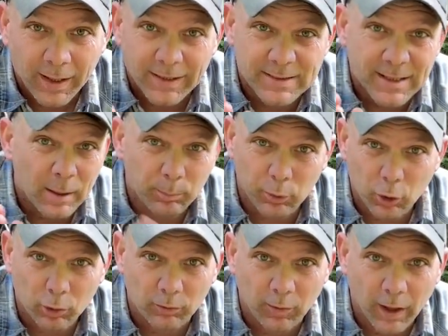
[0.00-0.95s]
It's not
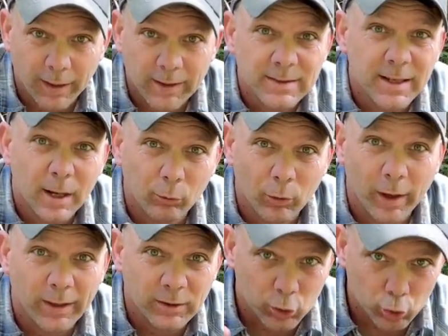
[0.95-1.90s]
purified, it's not
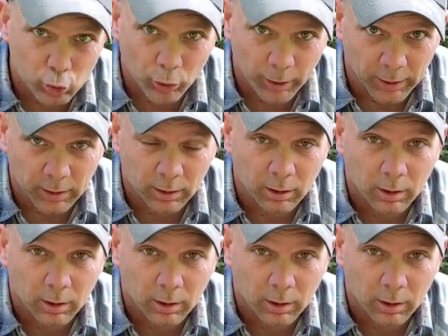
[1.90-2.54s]
ready to drink.